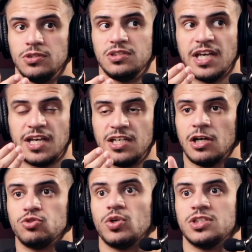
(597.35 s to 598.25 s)

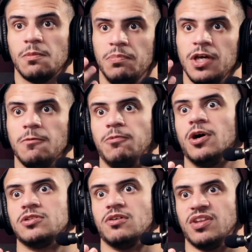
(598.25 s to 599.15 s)
takedowns was a big
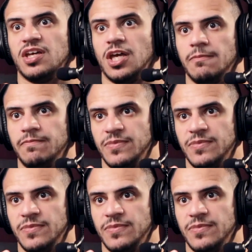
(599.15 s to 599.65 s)
part of the game.